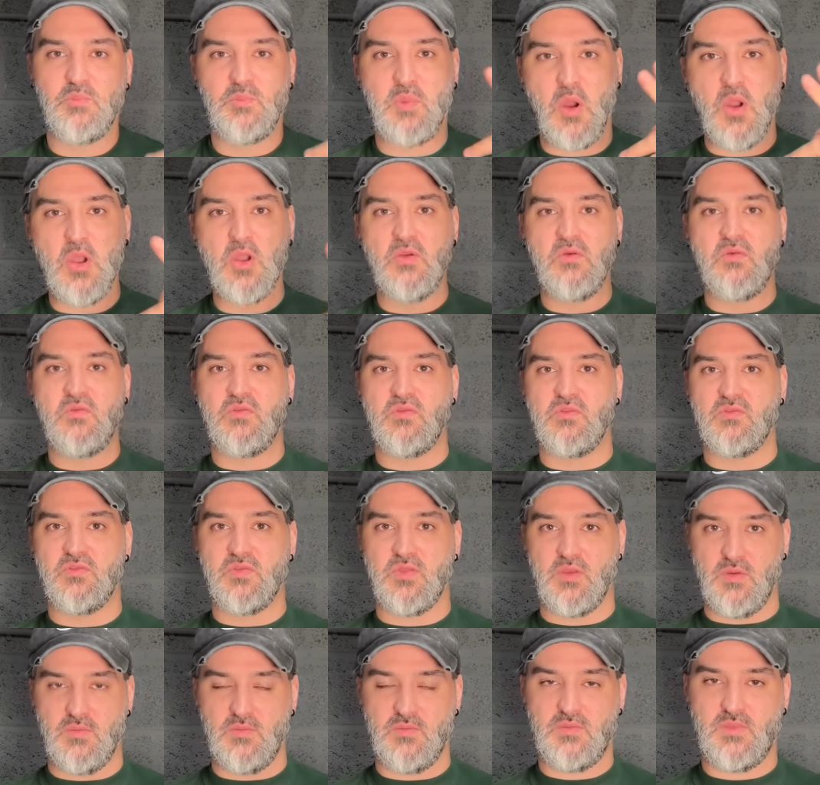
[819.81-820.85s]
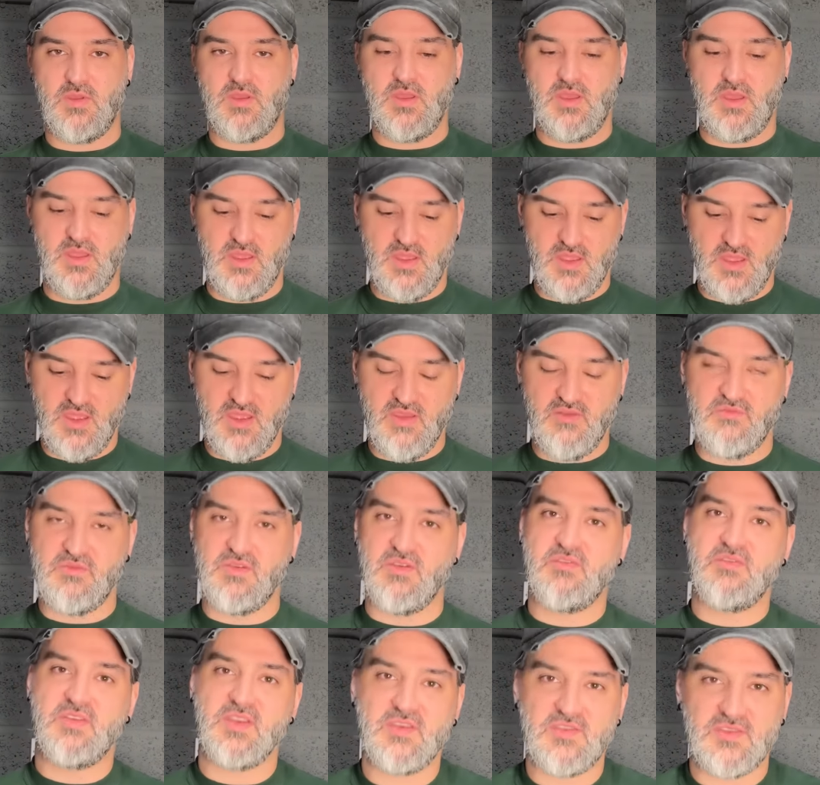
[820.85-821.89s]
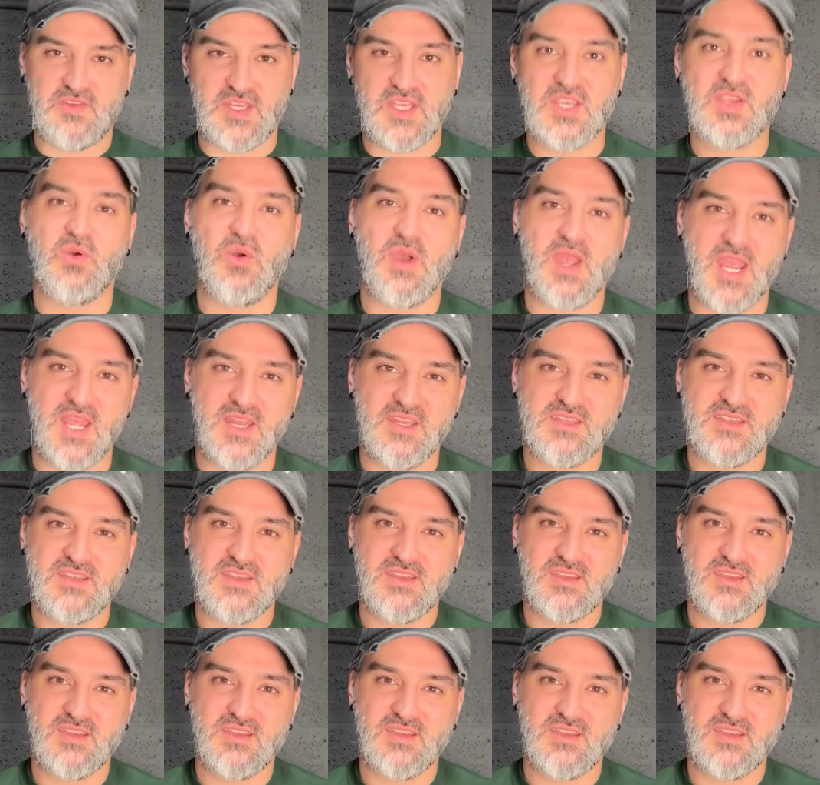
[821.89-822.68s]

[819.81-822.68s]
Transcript: both of them for 50 quid.